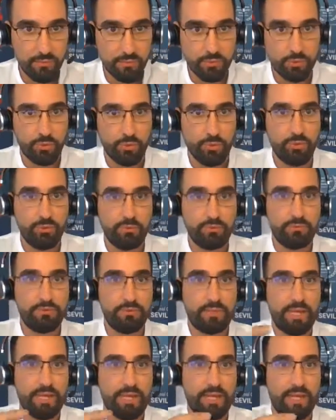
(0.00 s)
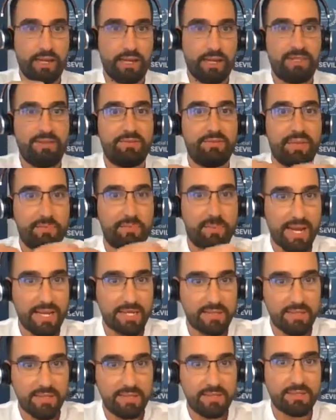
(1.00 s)
to receive the
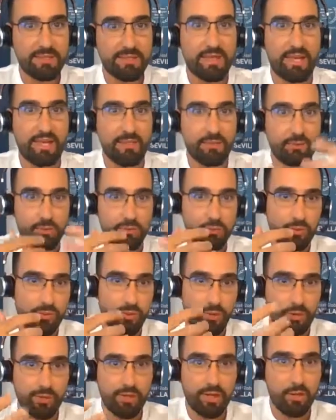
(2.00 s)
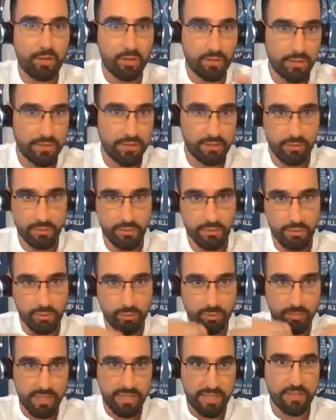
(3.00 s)
prices and to throw the orders,
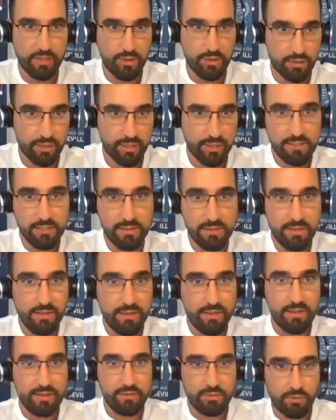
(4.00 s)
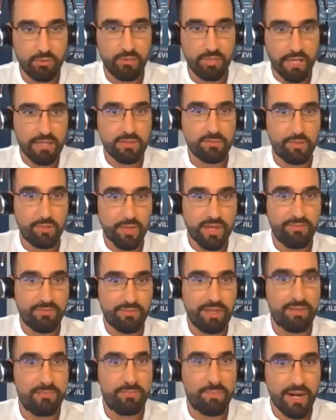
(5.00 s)
to place the orders. So yes, we have
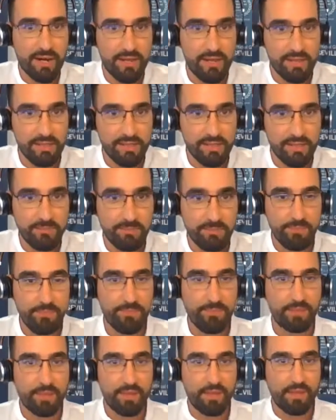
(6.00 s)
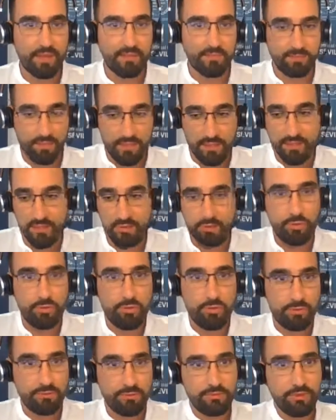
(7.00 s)
a partnership. This is
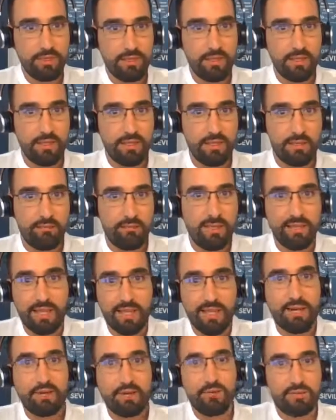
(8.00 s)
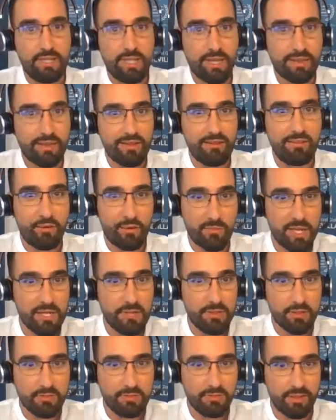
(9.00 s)
true, but I cannot share the
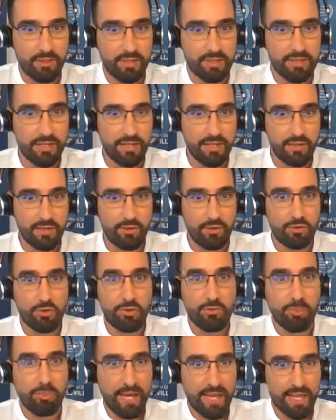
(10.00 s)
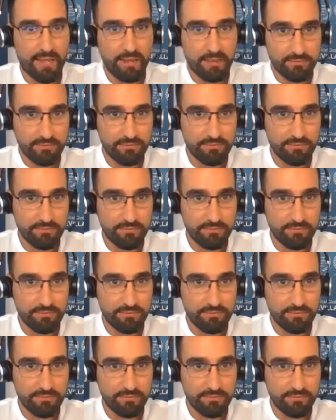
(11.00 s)
information. It's not compliant.